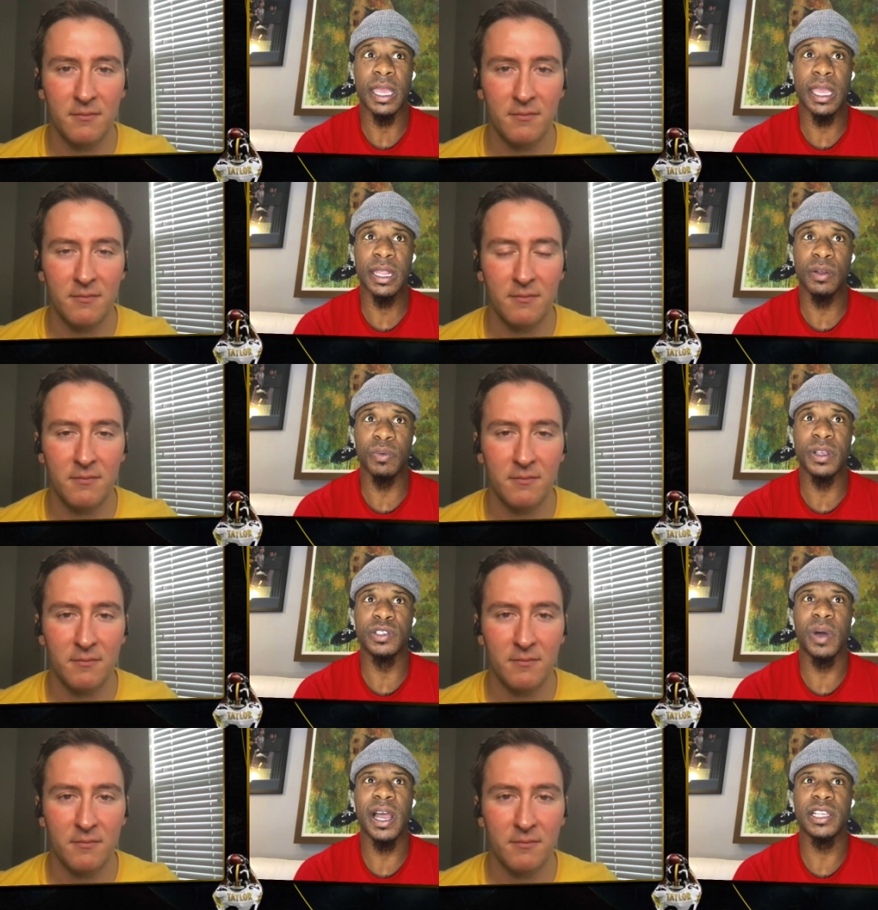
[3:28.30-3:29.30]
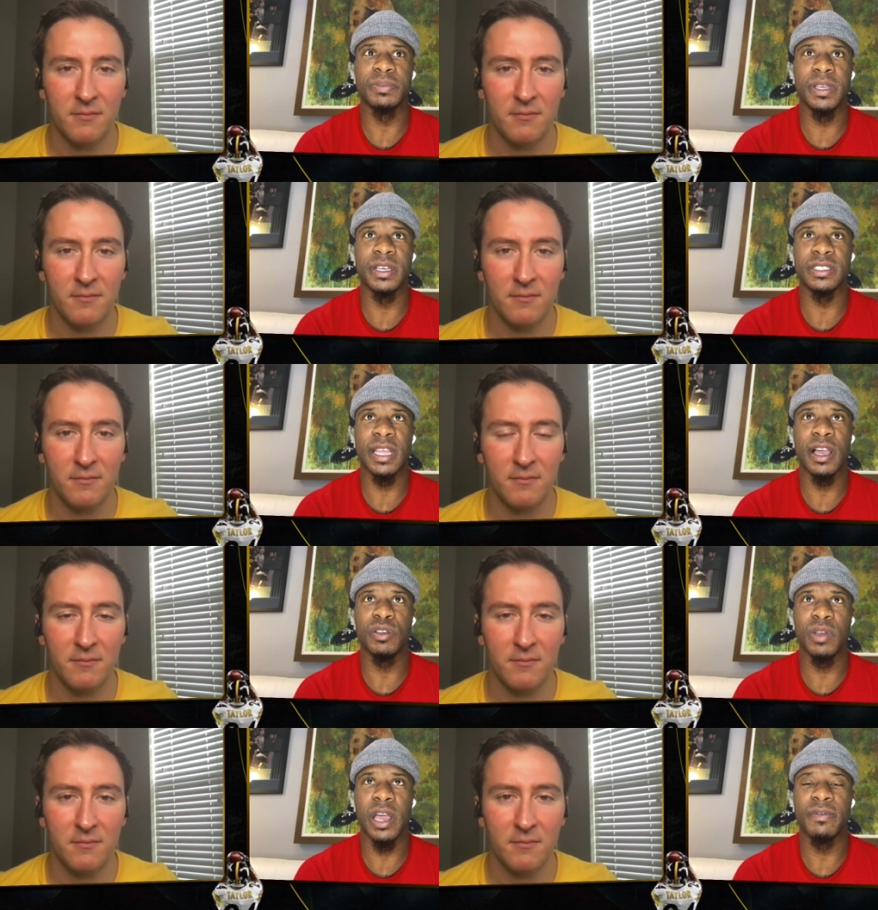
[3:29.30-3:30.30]
Speaker 1: And the reason why is because
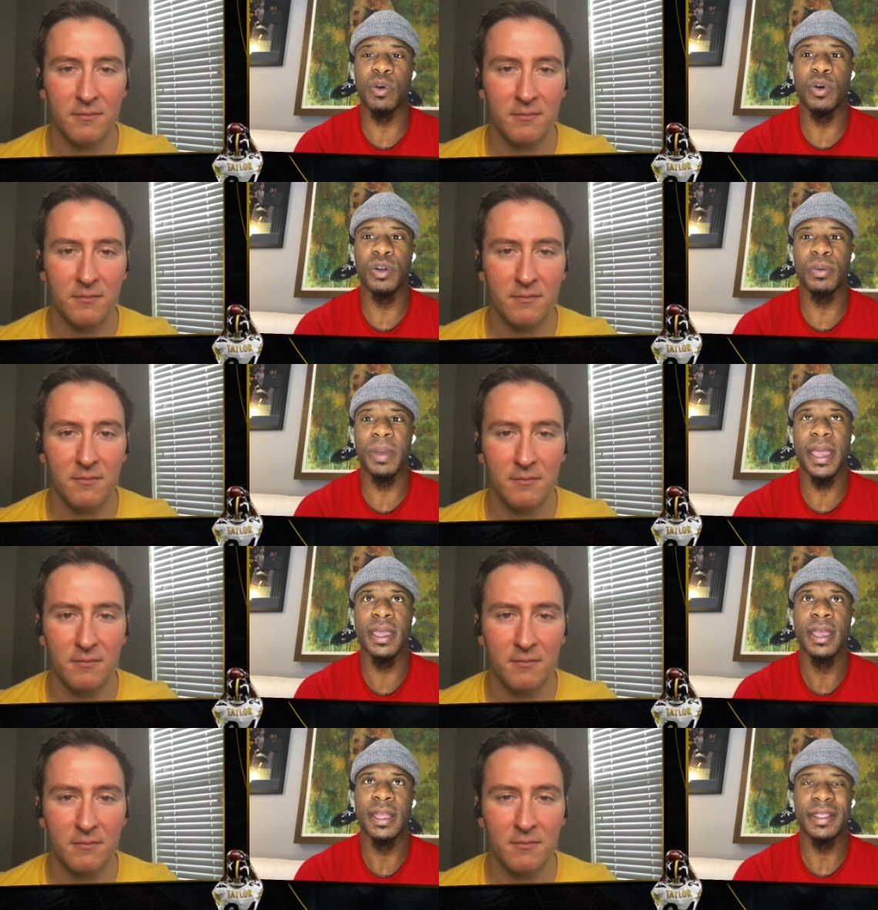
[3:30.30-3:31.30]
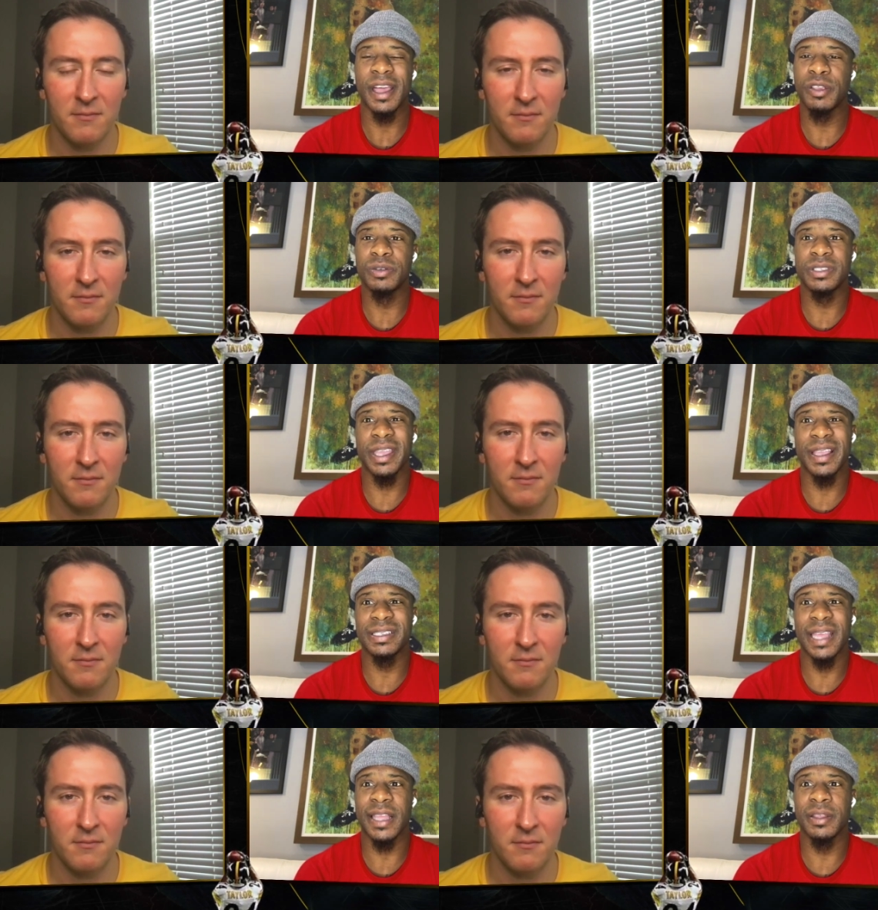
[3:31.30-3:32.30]
now you have a quarterback. Now you just
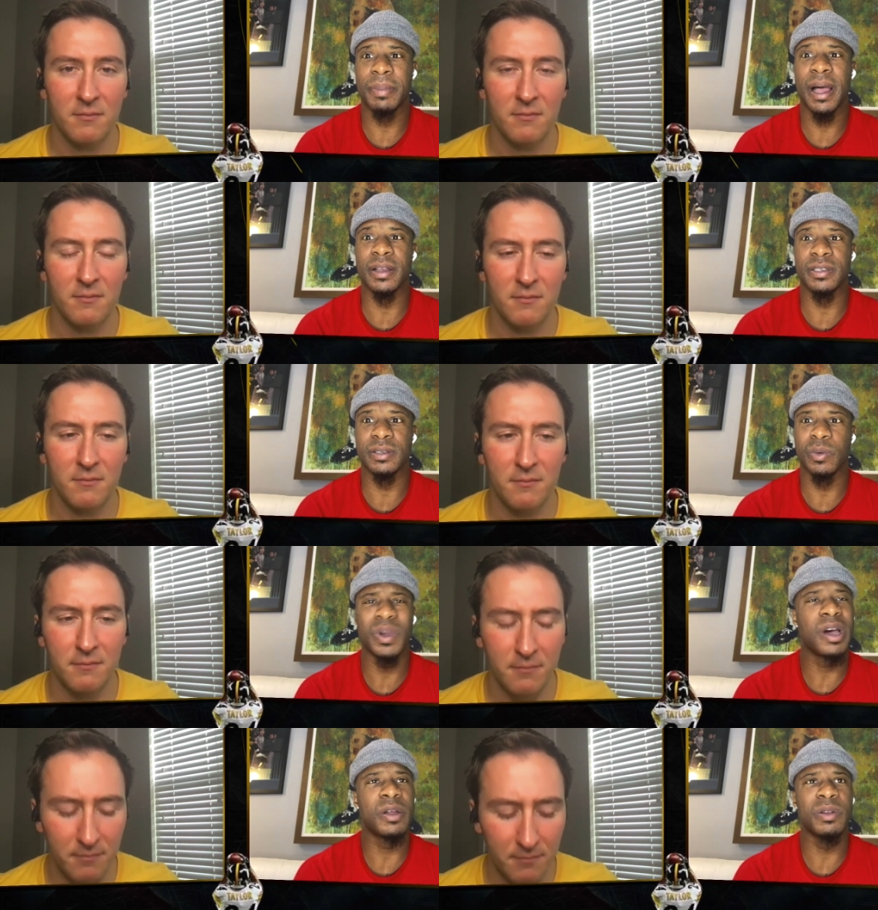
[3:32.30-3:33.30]
can't stack the box. We